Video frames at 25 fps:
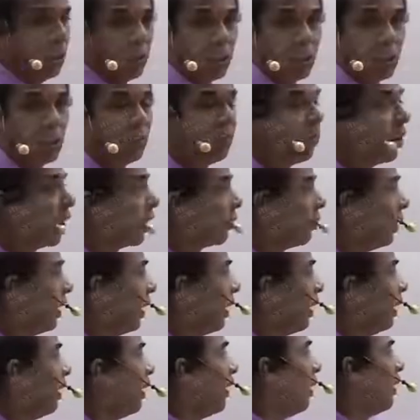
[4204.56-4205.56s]
What is the
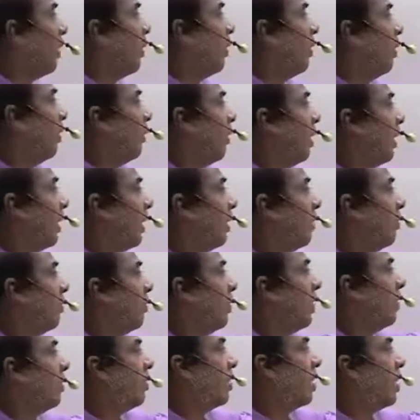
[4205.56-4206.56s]
formula? When if
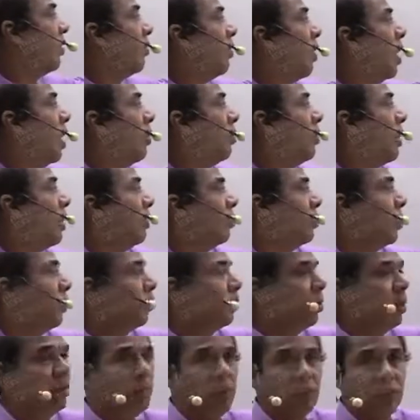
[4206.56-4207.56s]
is in the form of
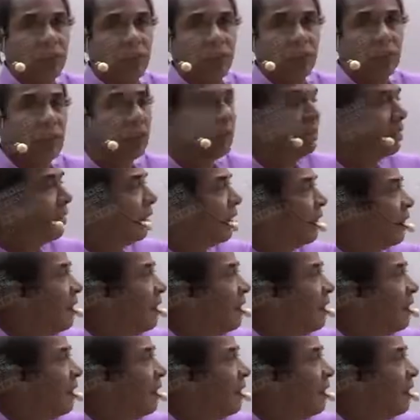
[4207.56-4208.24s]
simple present tense,